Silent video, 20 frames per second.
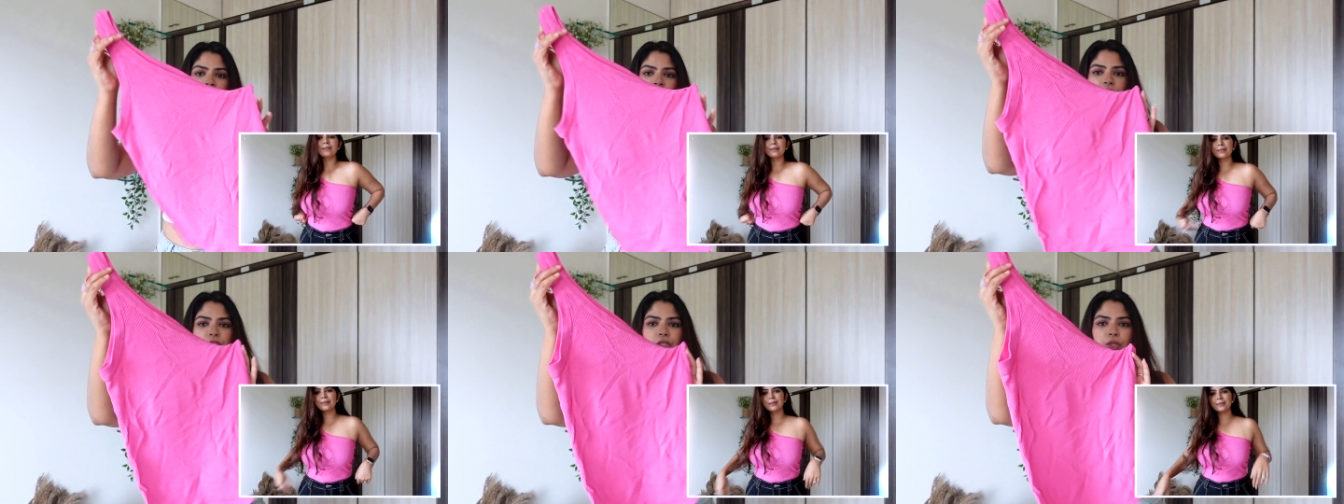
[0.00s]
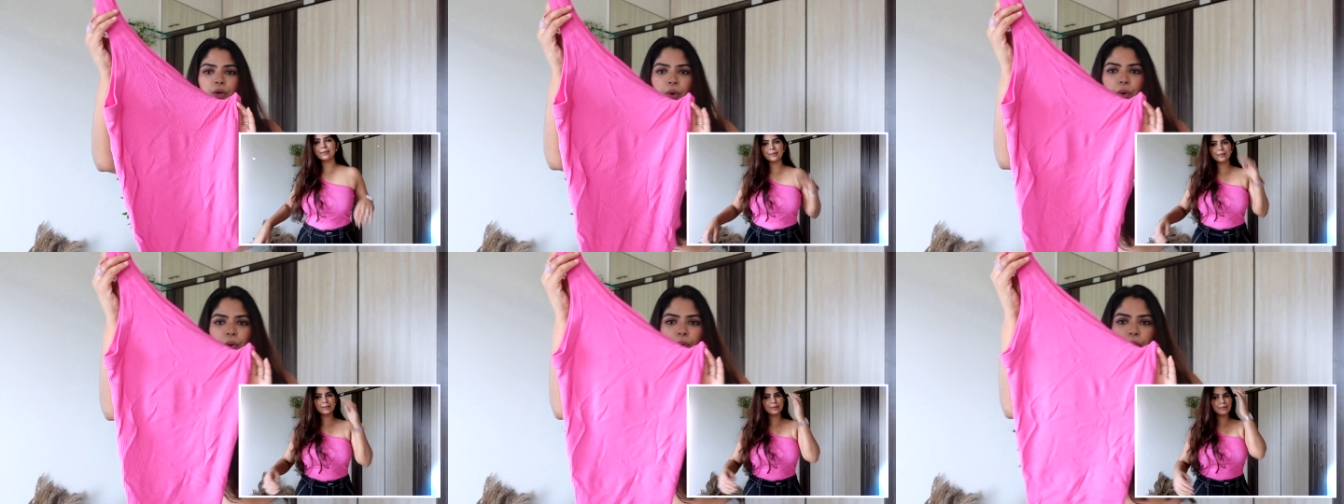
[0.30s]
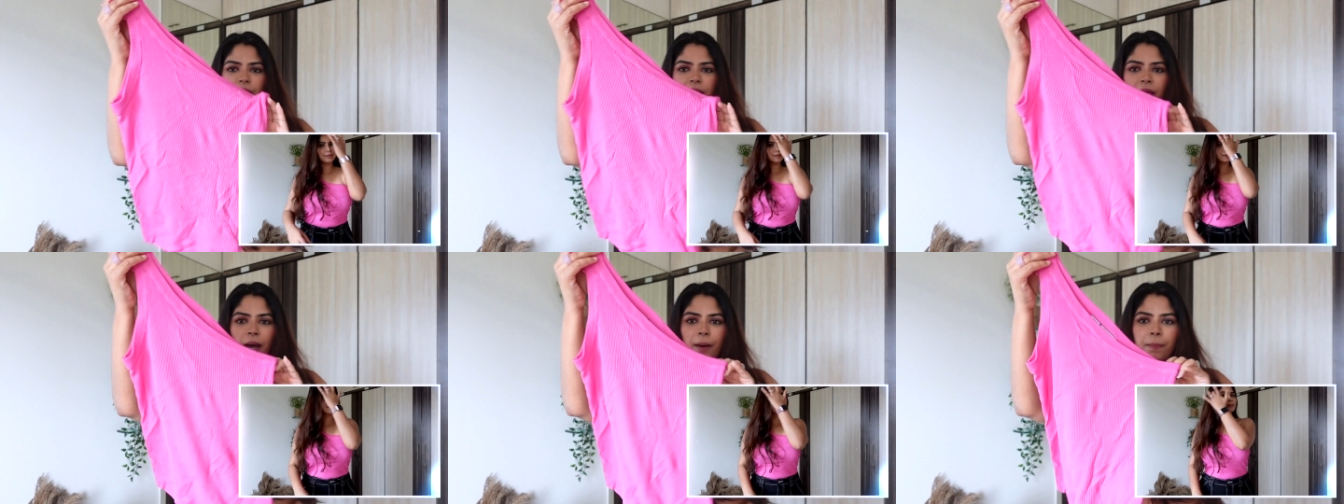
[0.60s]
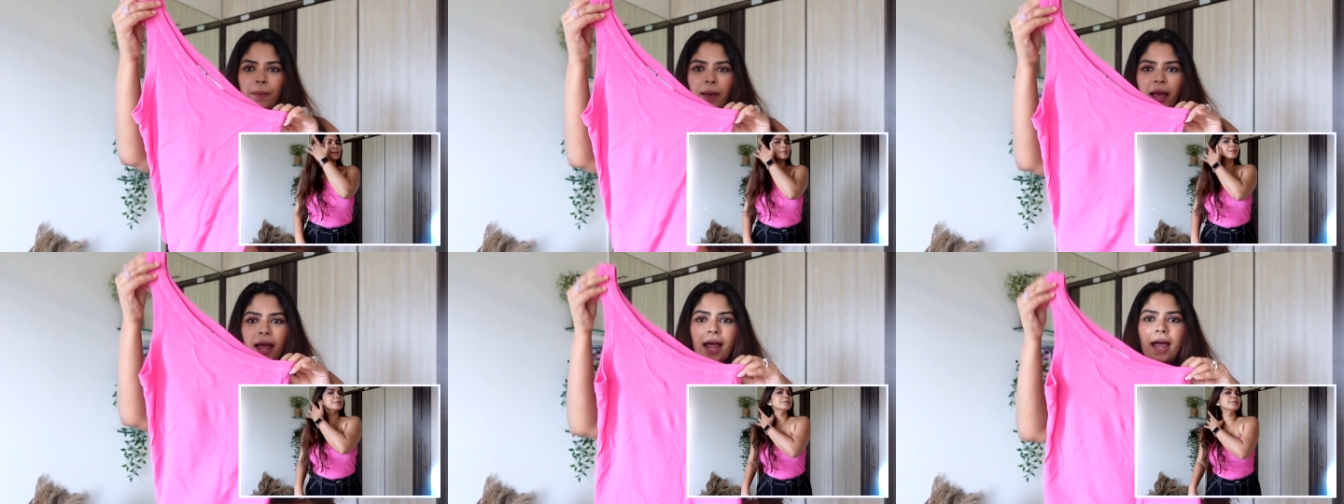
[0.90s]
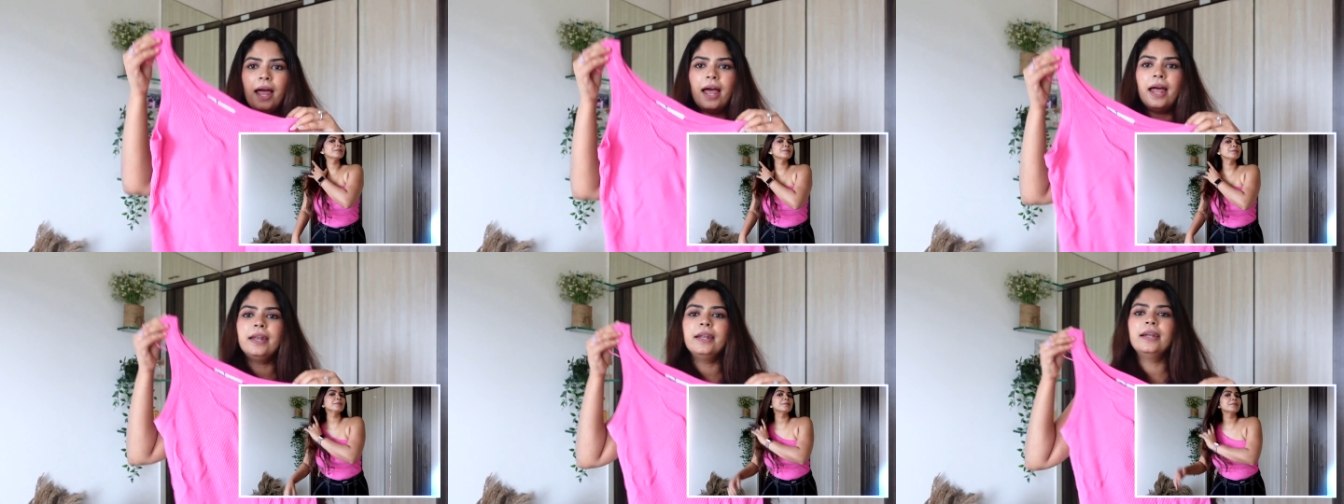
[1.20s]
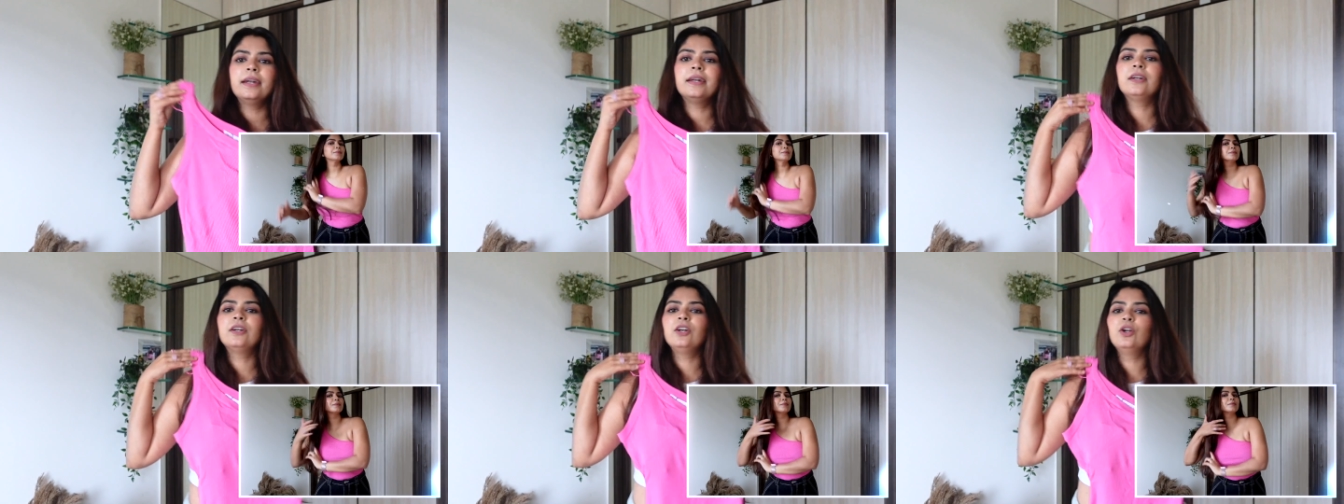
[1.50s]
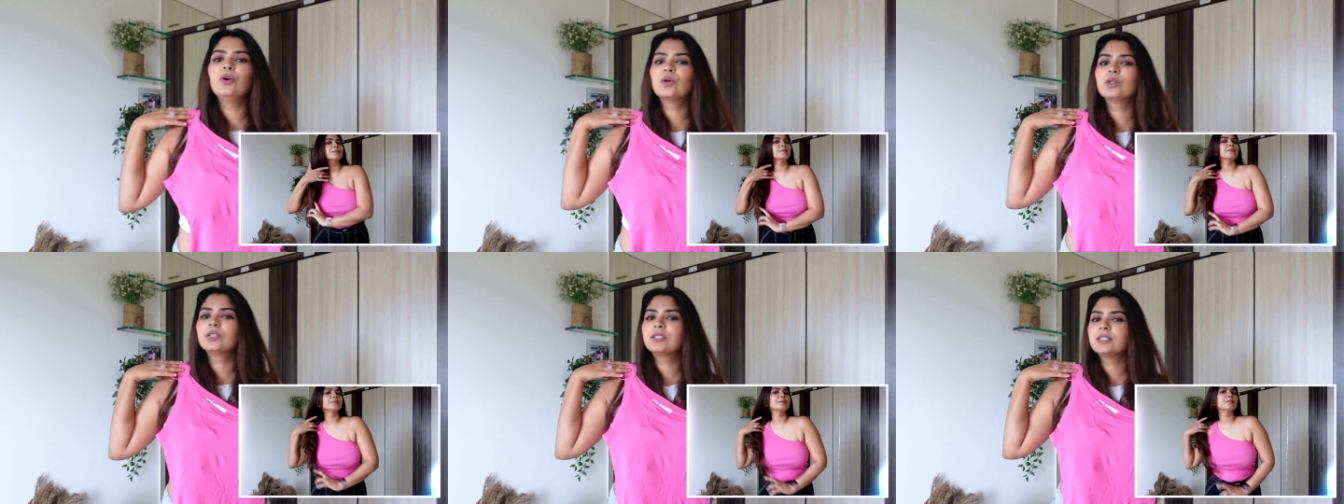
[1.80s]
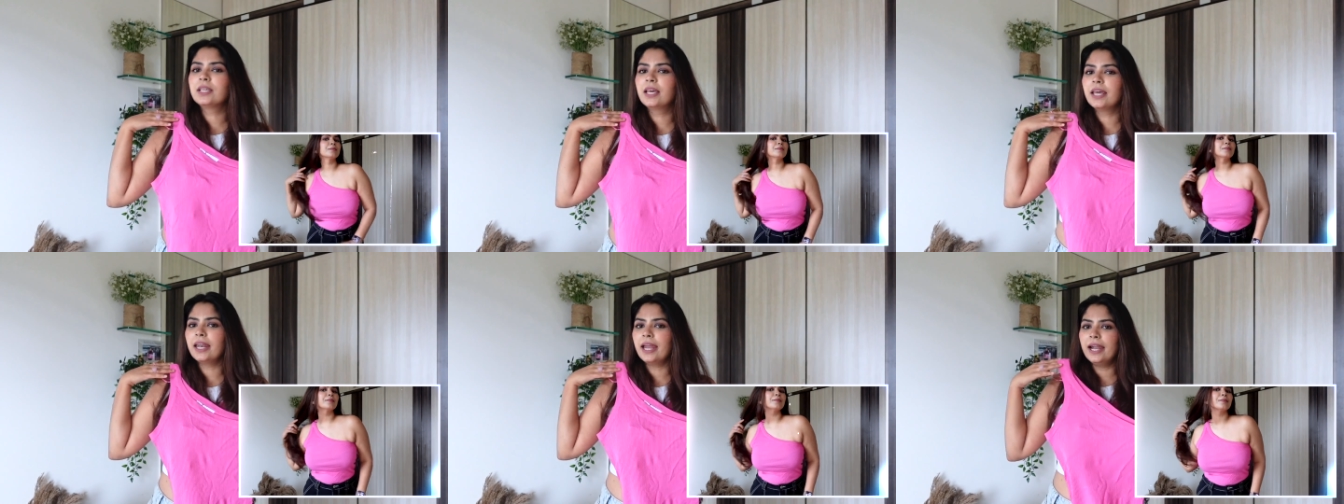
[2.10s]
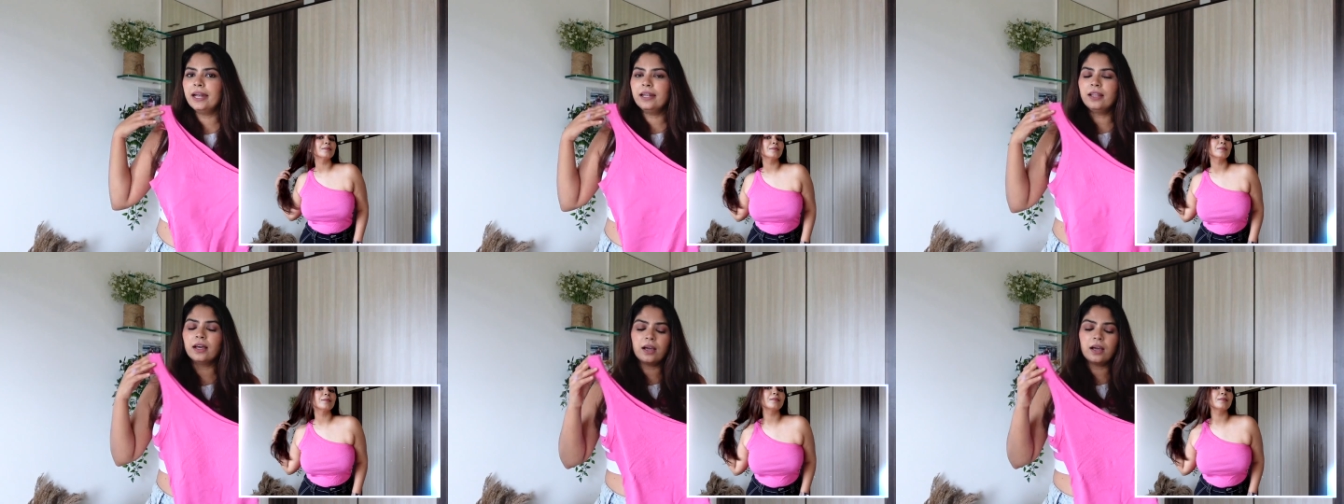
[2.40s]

So yep, and it looks great.